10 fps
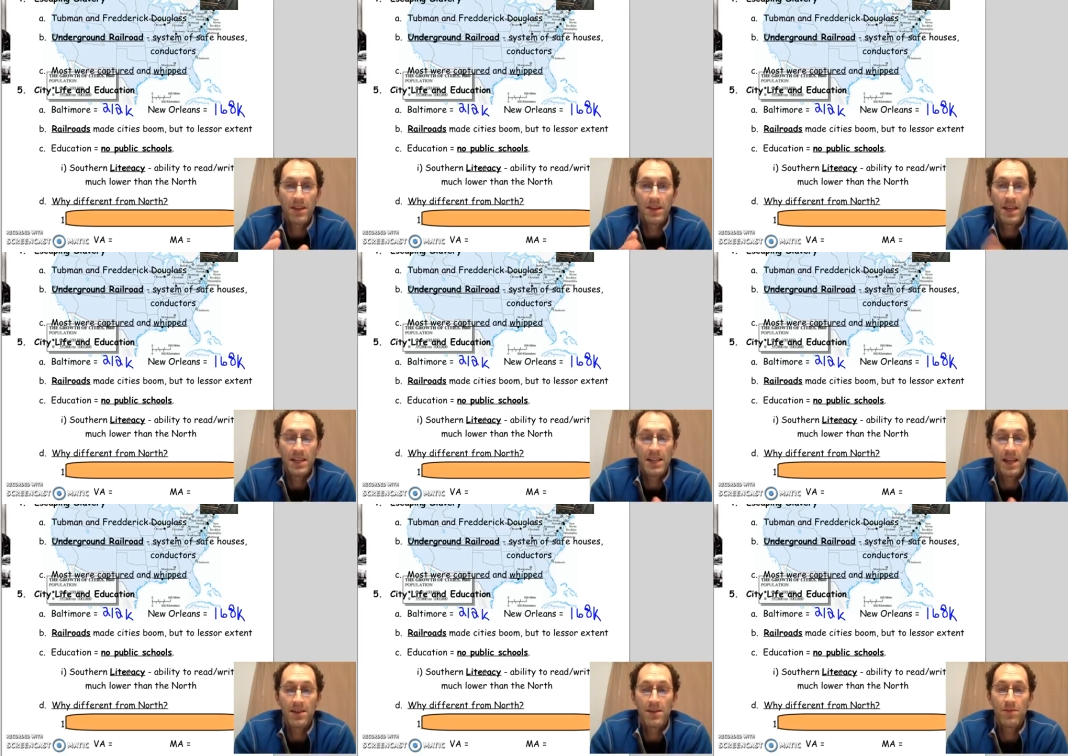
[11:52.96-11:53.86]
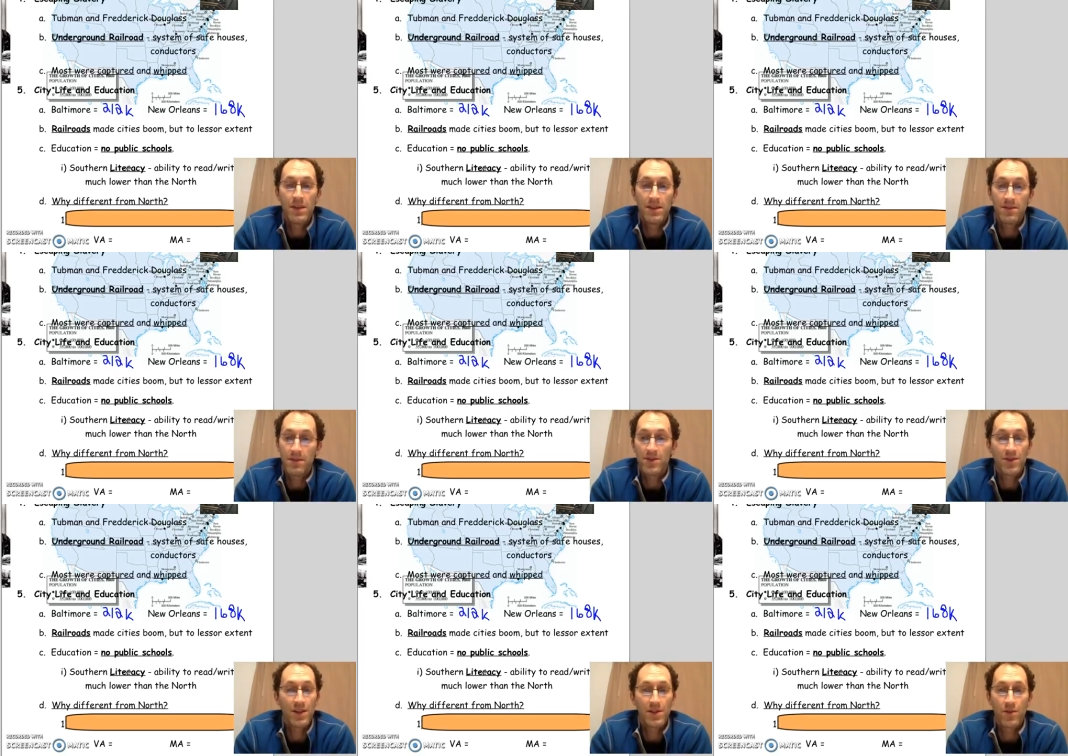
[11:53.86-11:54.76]
they tend to be,
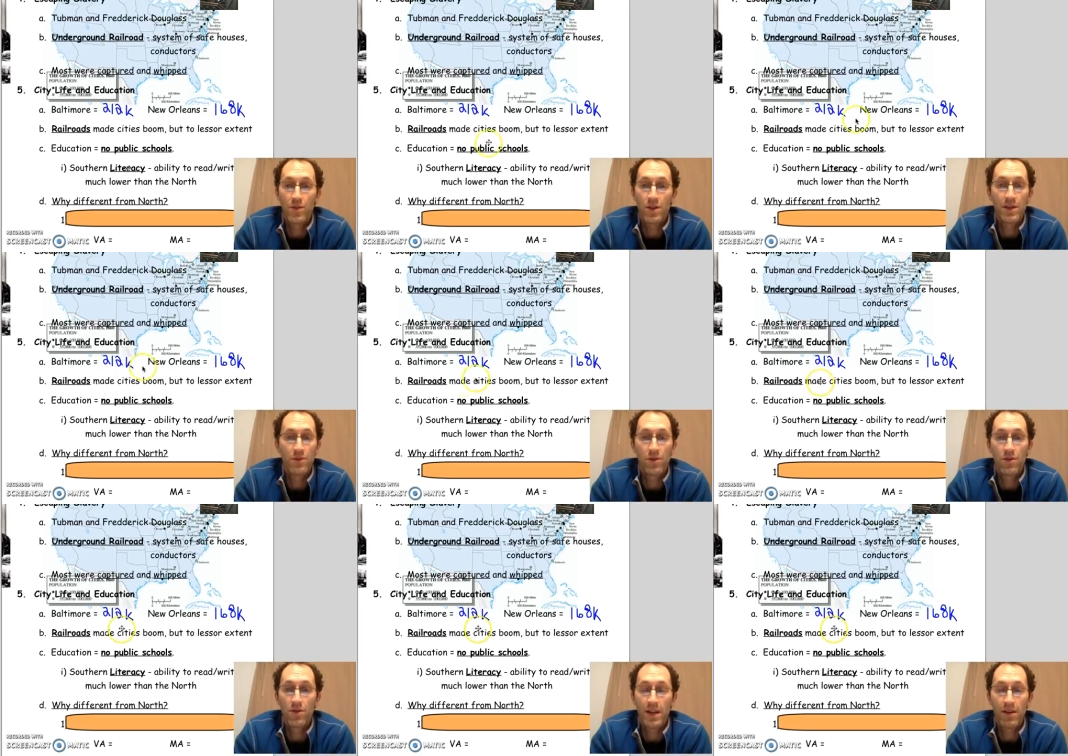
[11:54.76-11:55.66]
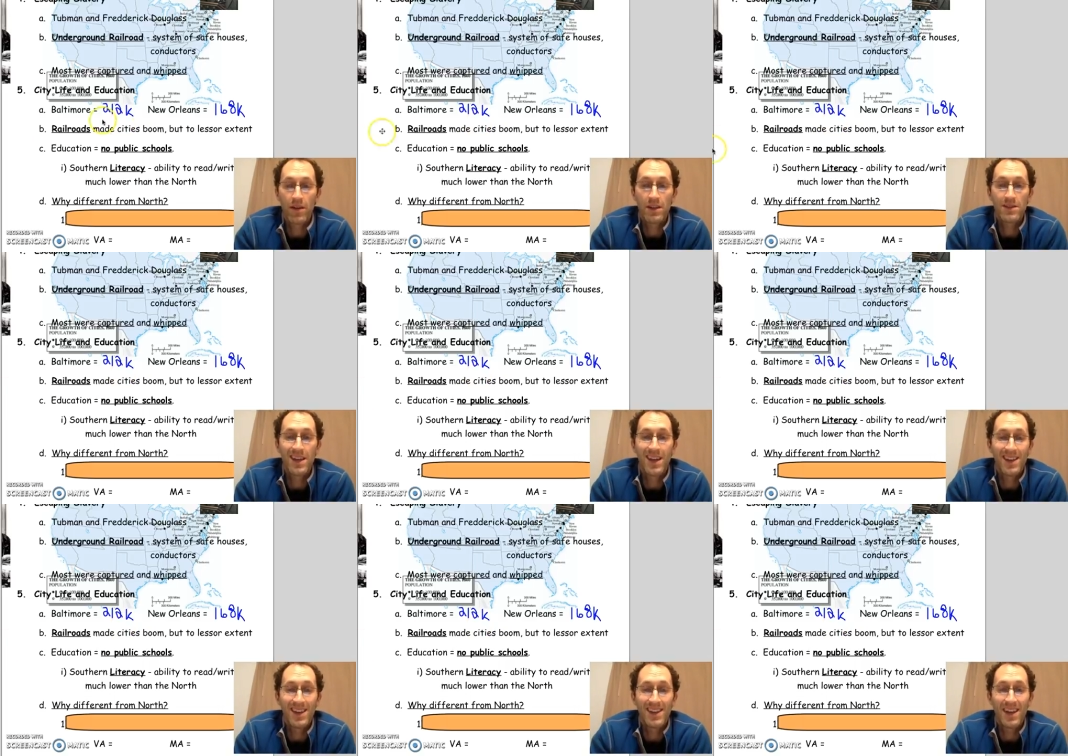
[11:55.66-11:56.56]
especially in the really rural areas,
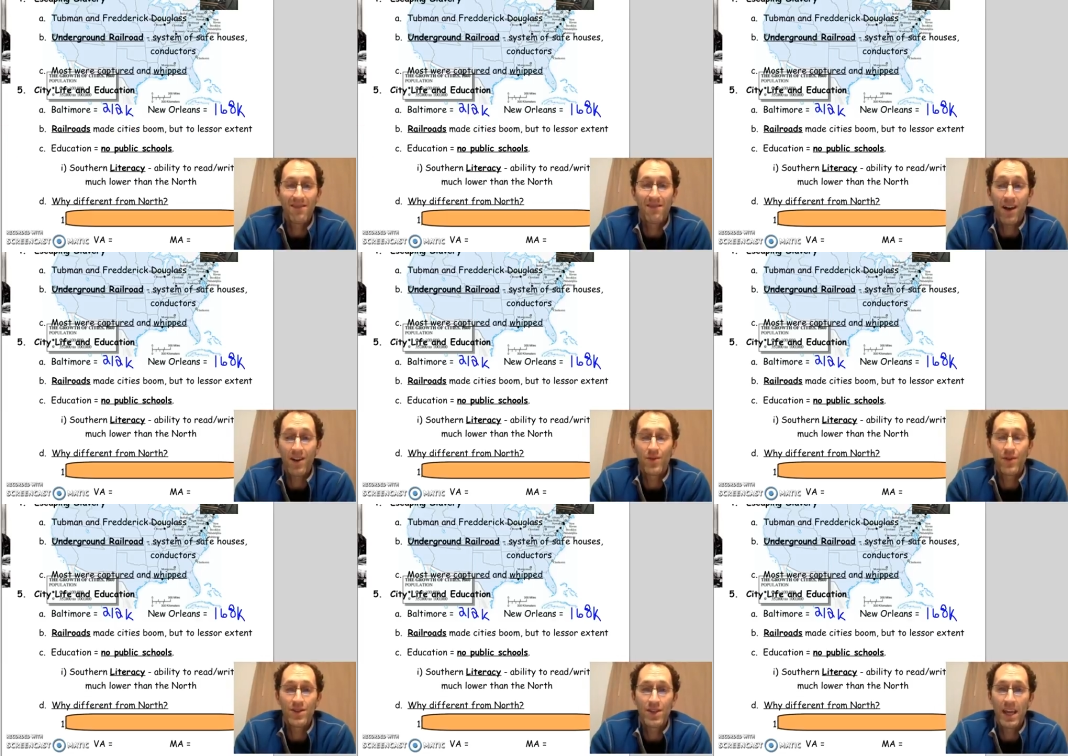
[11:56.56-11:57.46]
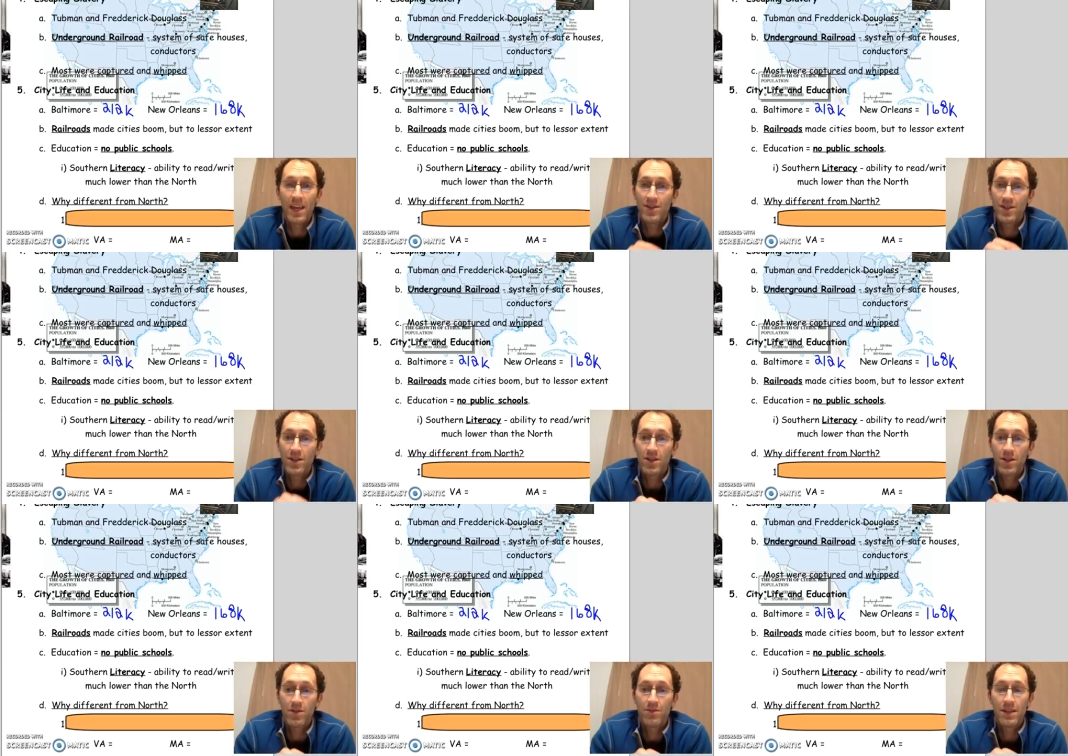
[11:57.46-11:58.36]
they tend to value education a
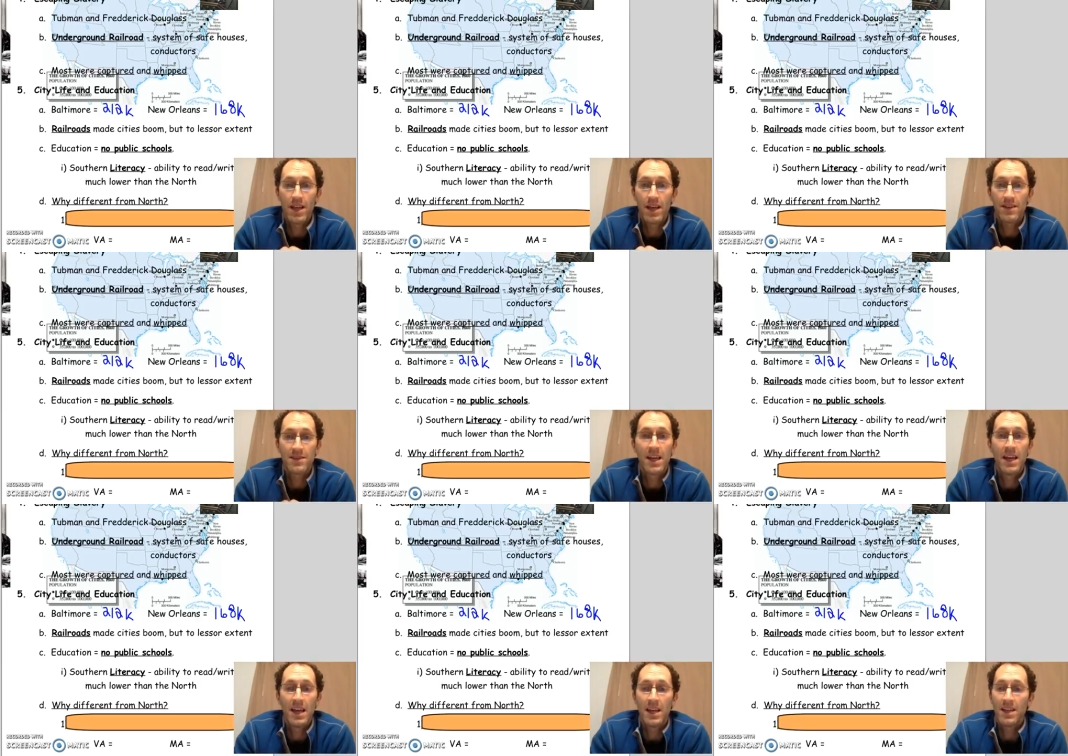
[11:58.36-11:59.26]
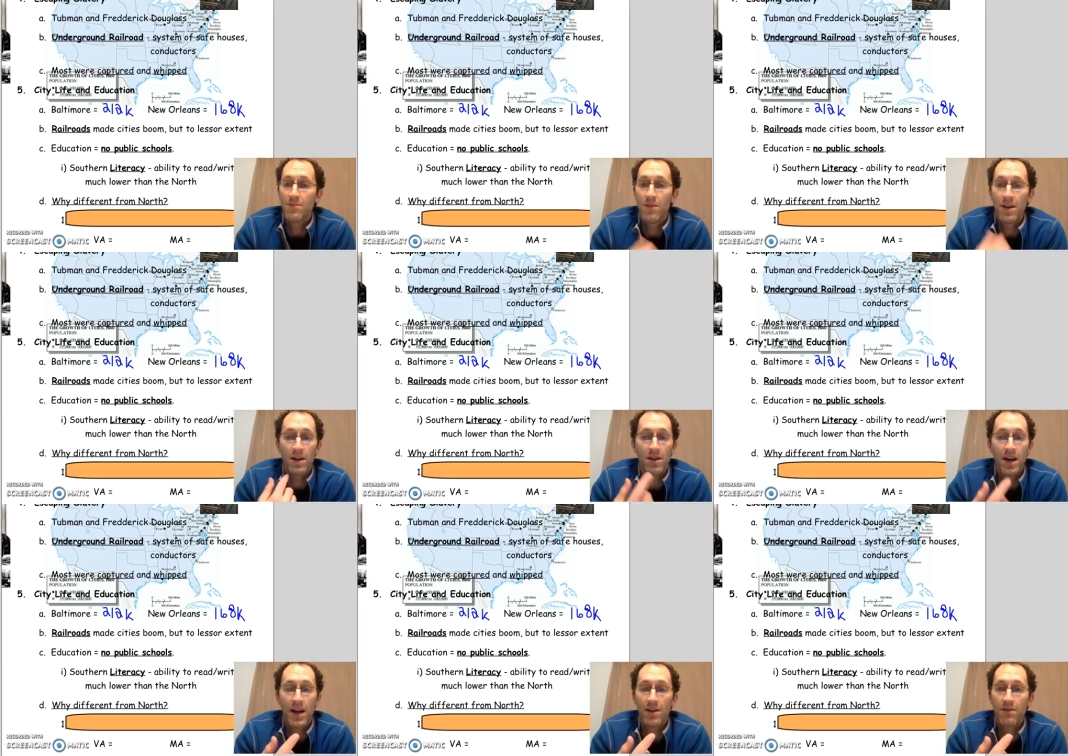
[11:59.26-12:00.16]
little bit less, and a
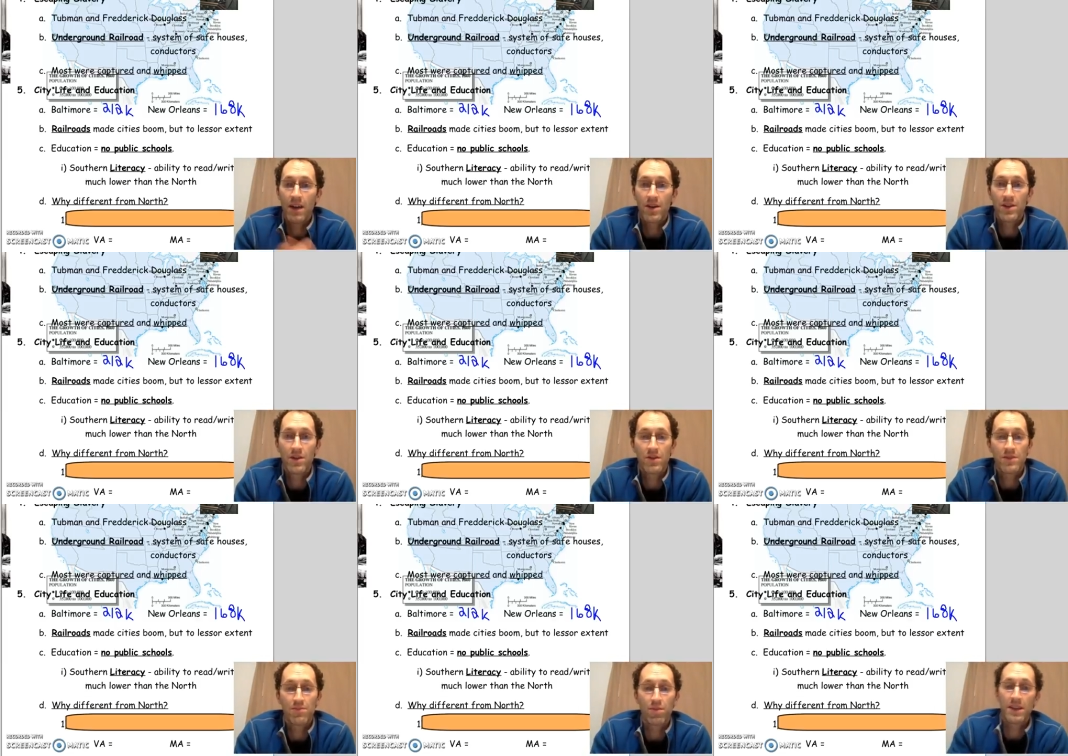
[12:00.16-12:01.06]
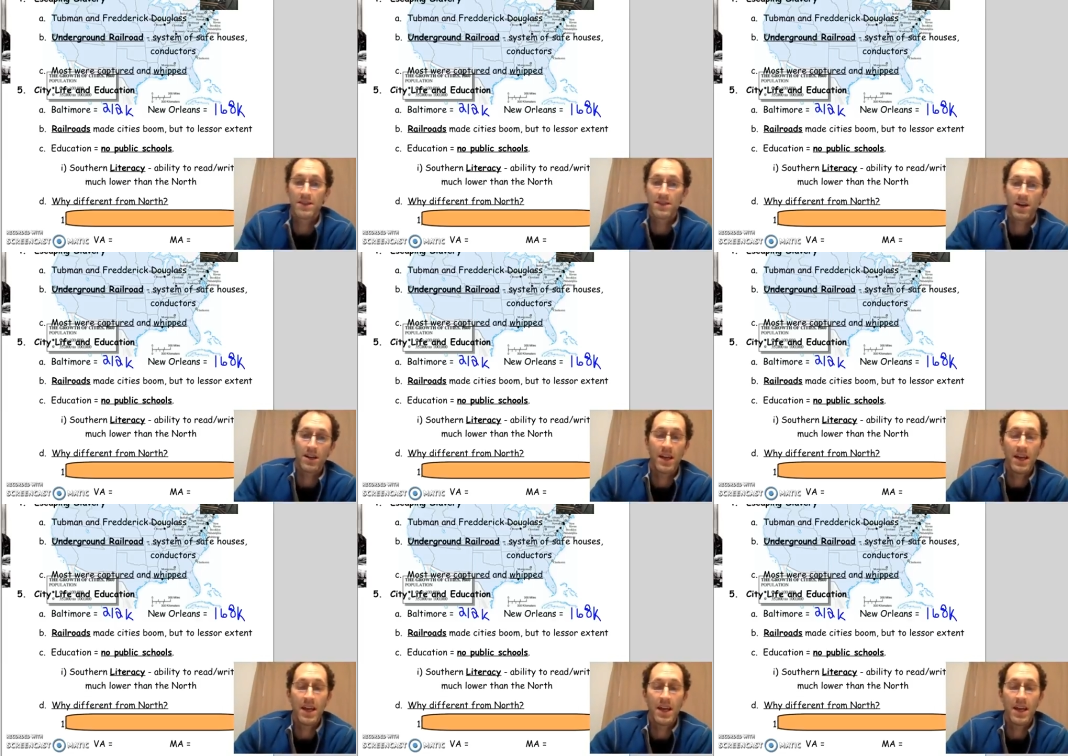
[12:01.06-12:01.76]
higher value is placed on